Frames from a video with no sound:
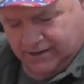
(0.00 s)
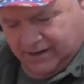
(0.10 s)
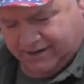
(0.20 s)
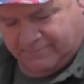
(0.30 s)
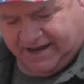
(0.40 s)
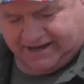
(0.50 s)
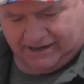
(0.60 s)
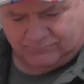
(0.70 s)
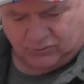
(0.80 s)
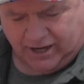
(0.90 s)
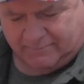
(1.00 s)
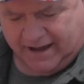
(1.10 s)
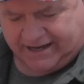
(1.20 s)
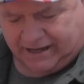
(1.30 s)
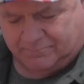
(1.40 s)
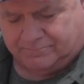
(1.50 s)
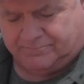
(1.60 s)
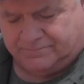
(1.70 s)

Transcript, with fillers: I make up, when I make up,